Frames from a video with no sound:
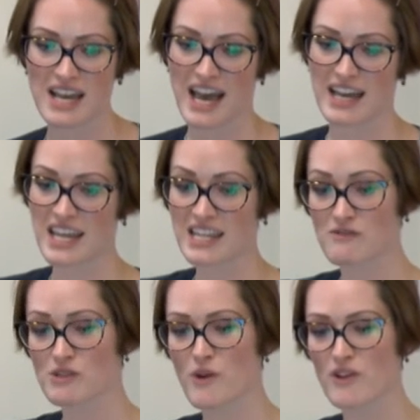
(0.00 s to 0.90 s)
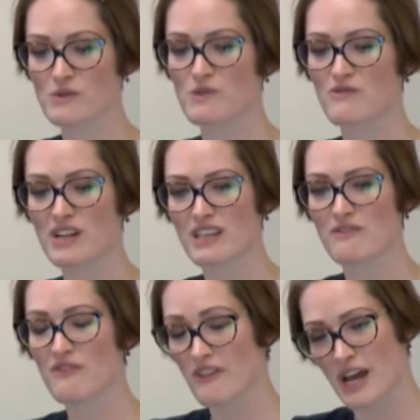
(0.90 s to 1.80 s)
And his response was really
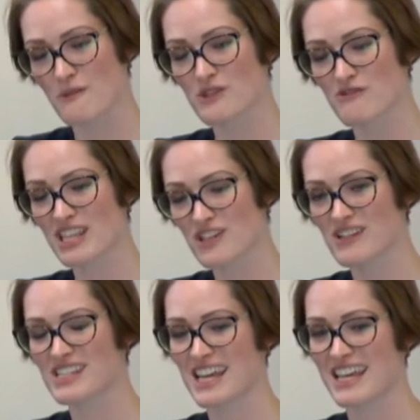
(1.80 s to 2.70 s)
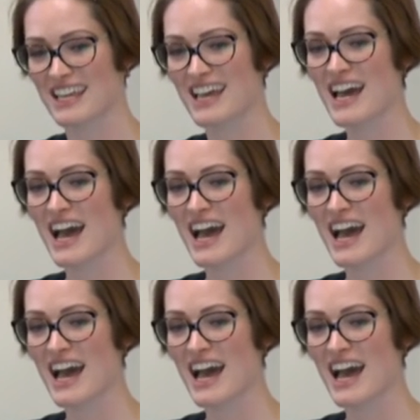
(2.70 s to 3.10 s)
interesting.